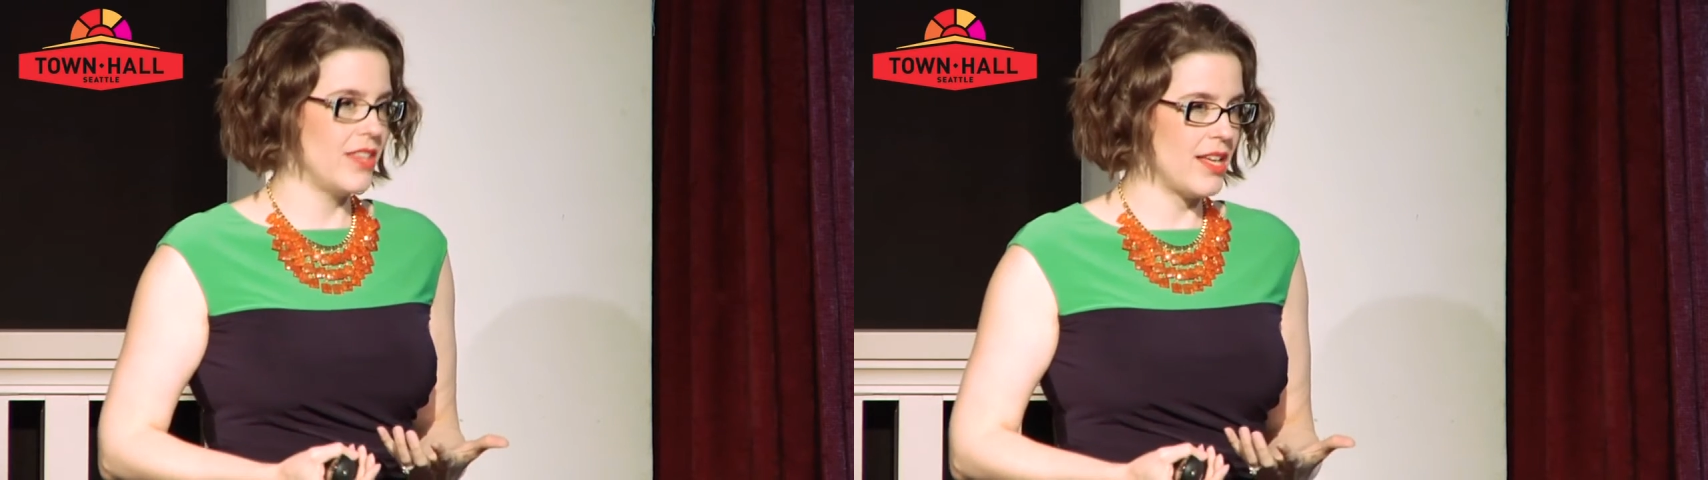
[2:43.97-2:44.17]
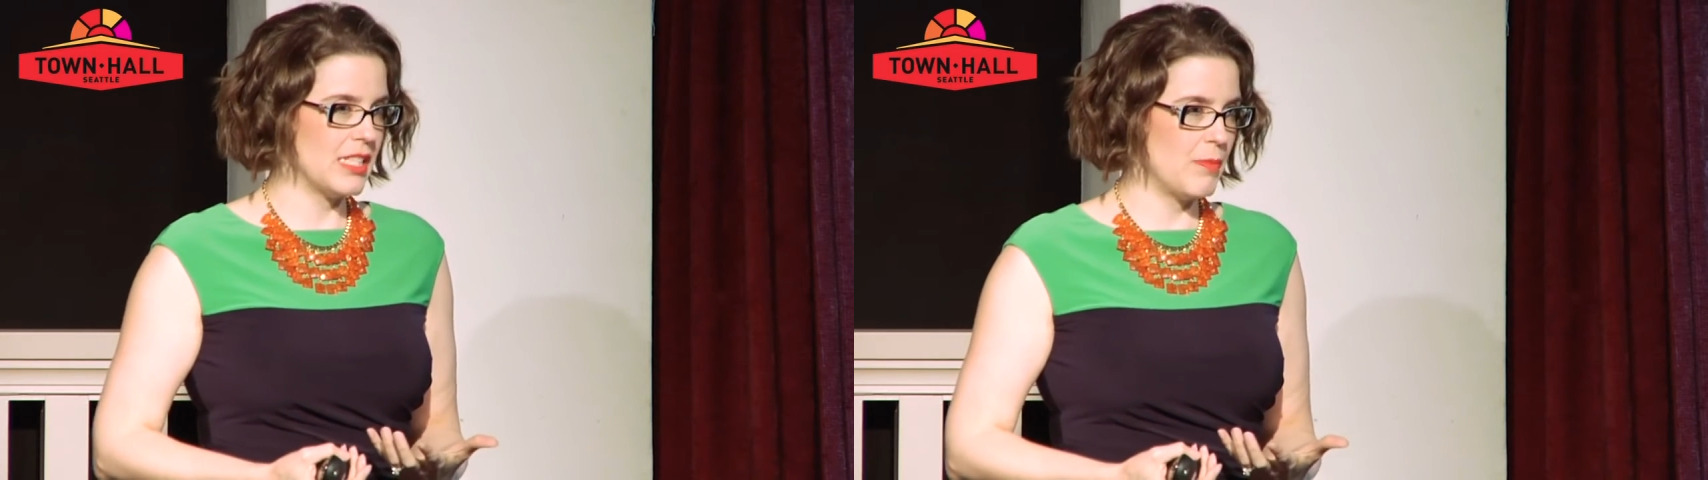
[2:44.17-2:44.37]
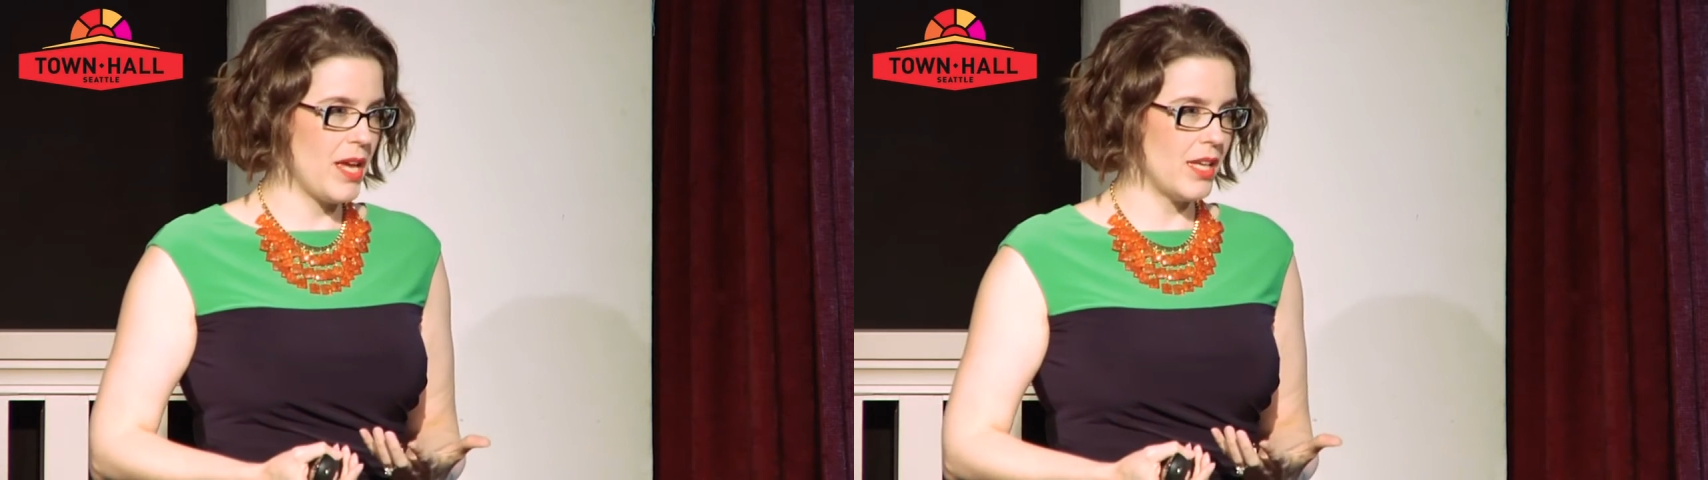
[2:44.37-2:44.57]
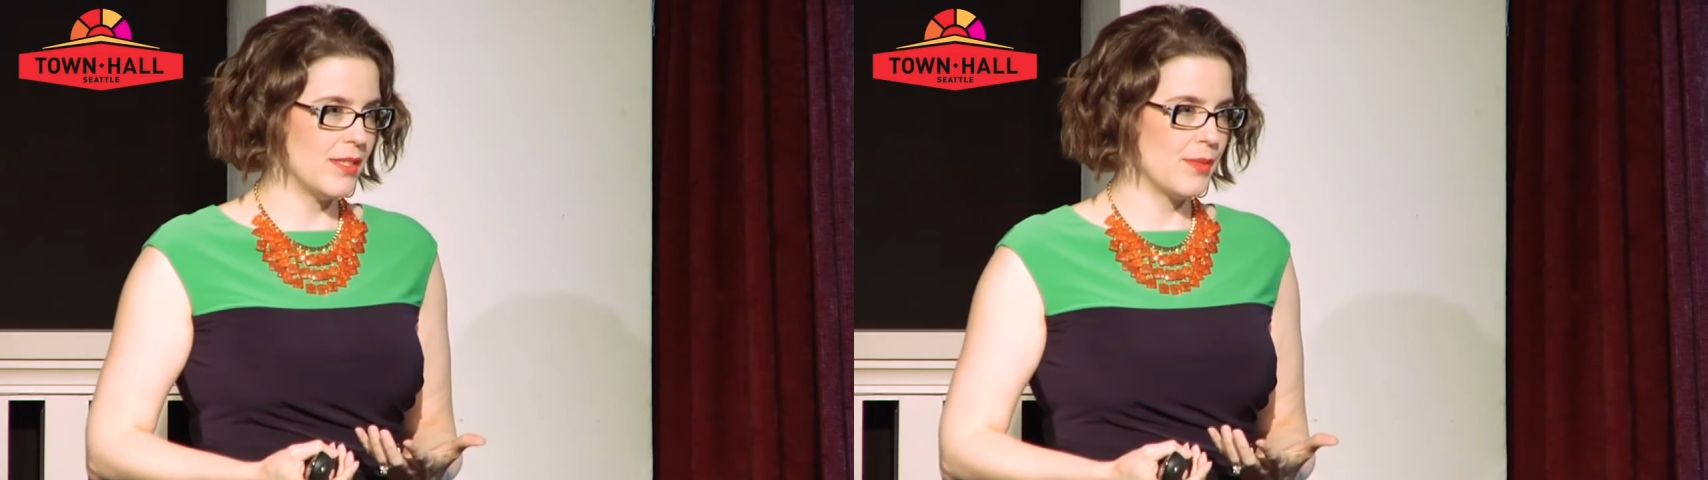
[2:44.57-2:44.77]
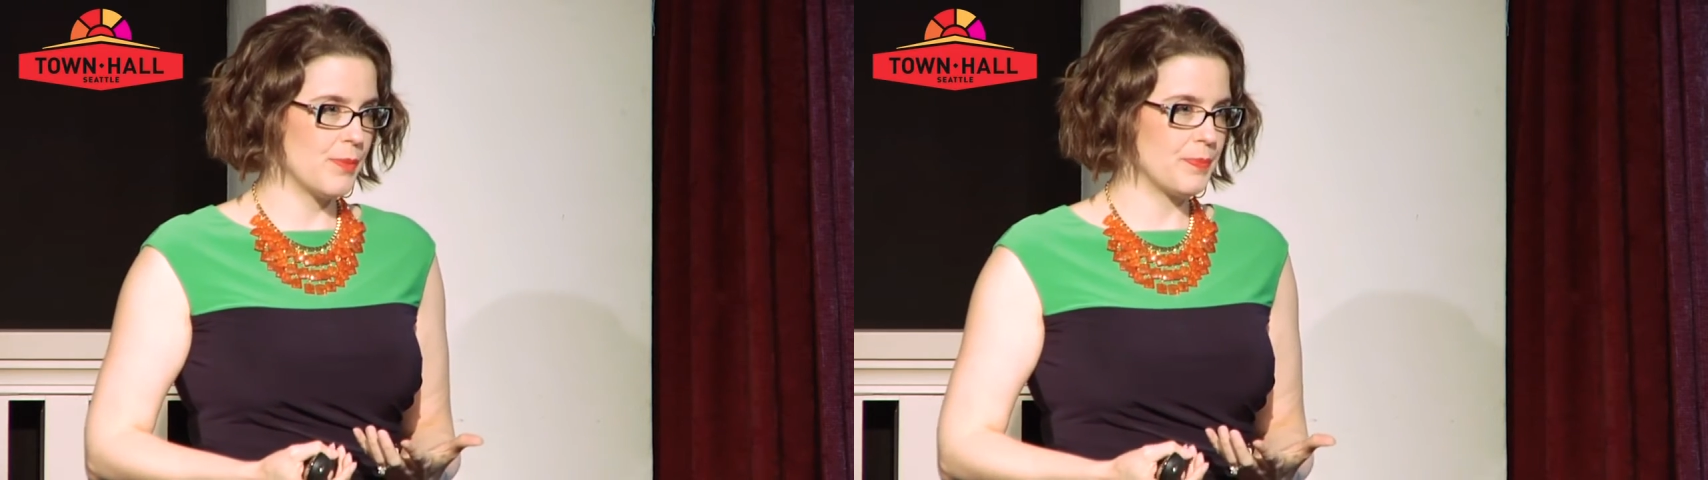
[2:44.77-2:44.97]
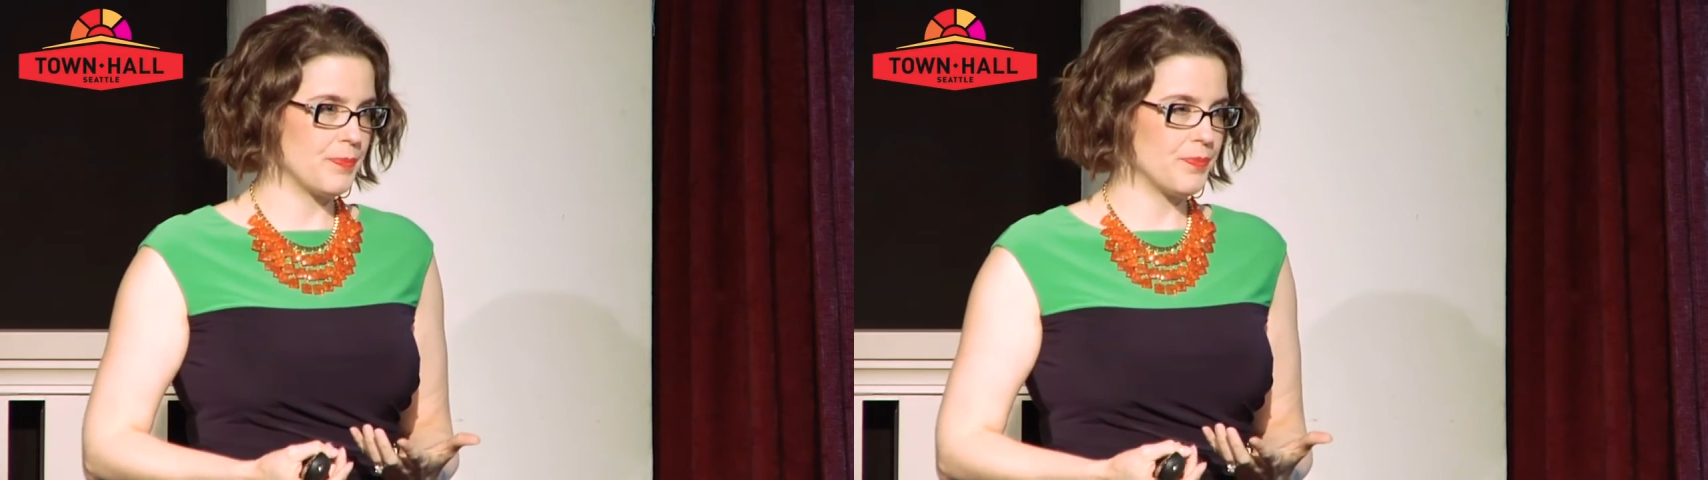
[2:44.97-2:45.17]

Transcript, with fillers: in that space.